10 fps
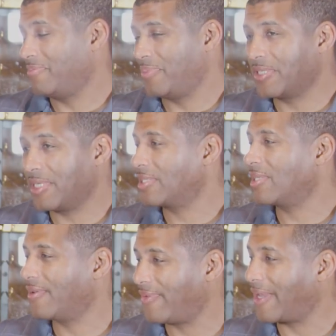
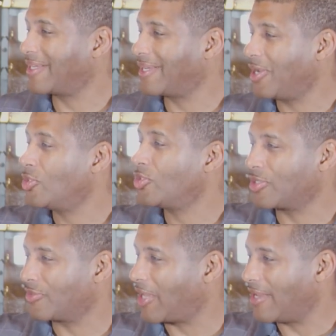potentially affecting
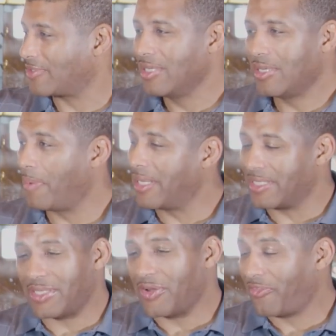hundreds of lives. I mean,
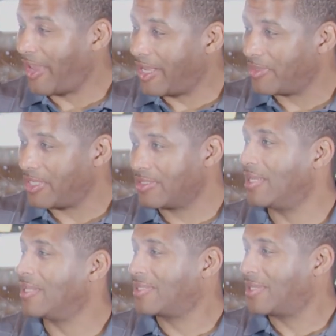it's their families,
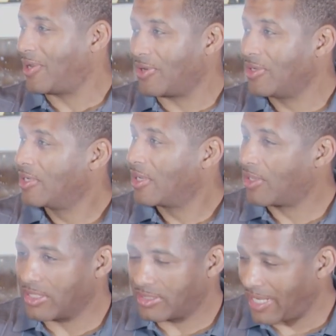it's their
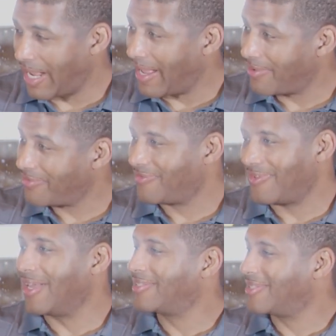staff,
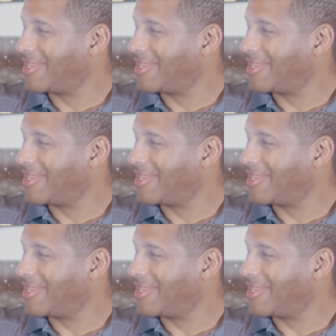it's